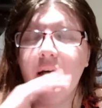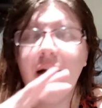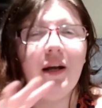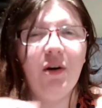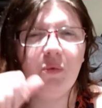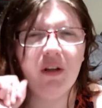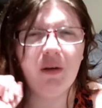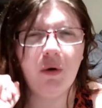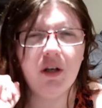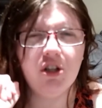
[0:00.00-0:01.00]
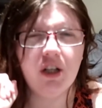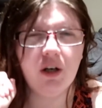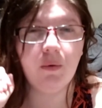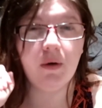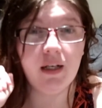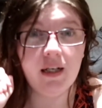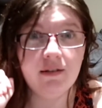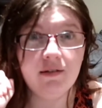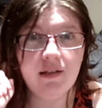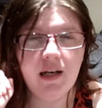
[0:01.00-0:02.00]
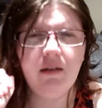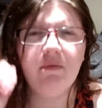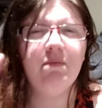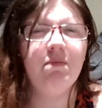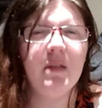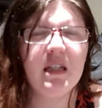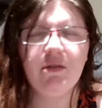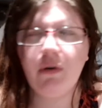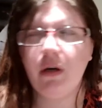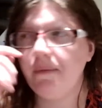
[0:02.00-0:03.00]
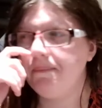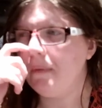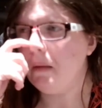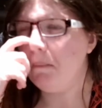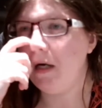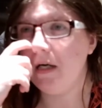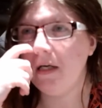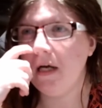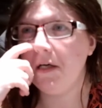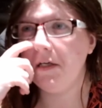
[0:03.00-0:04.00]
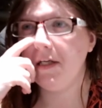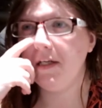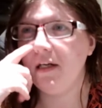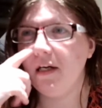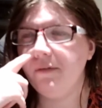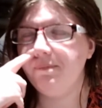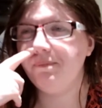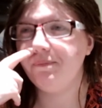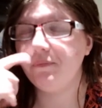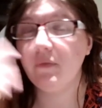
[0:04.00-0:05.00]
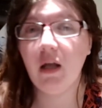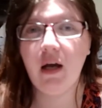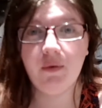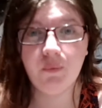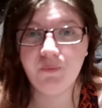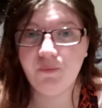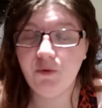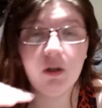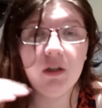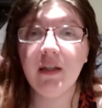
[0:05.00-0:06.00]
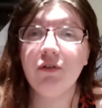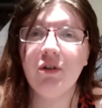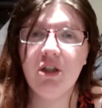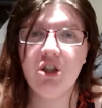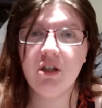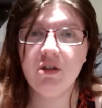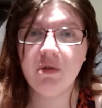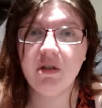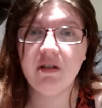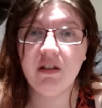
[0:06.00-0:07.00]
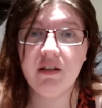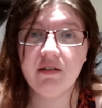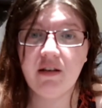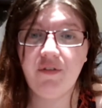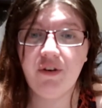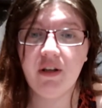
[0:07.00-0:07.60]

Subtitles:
I don't really want to share what it is yet. That's okay. But I literally just recently discovered